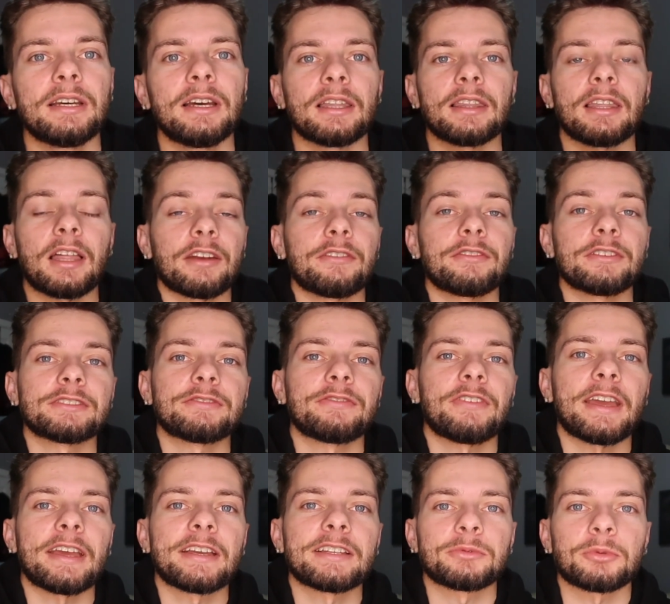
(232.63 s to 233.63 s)
A lot of his
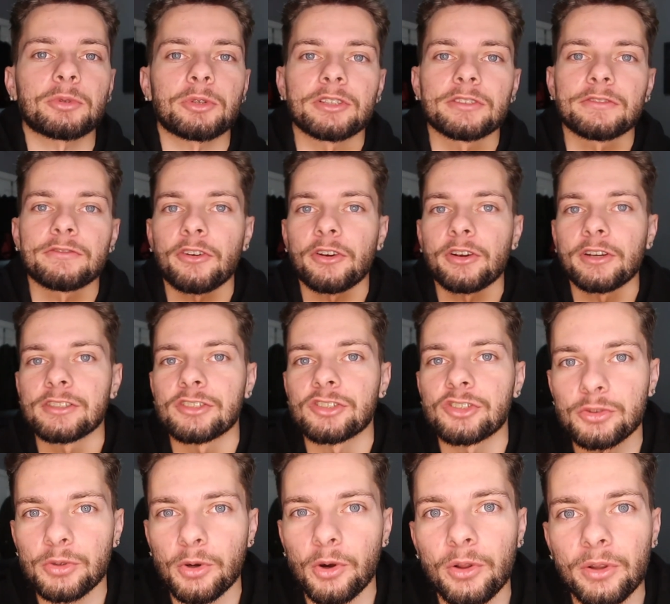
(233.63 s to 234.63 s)
fans were for his
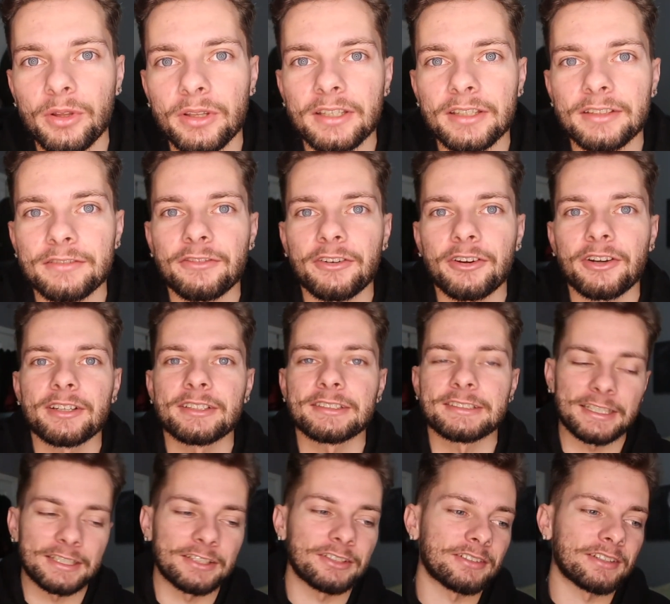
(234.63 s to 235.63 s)
trolling and for his
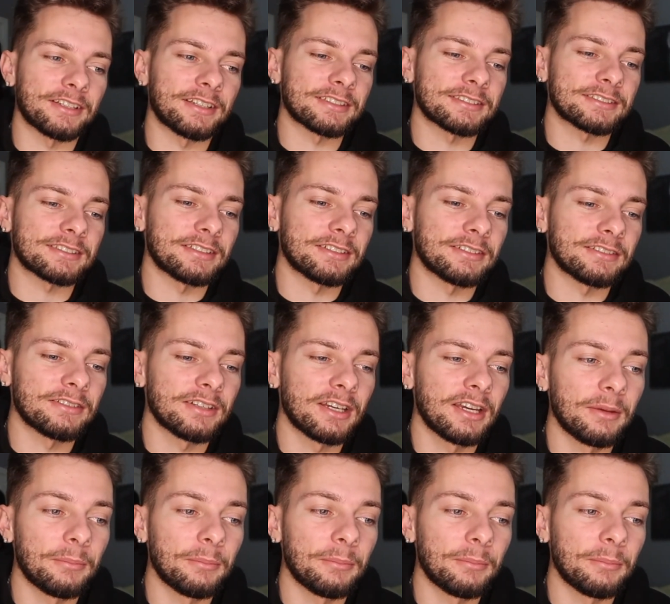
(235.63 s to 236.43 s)
internet stuff.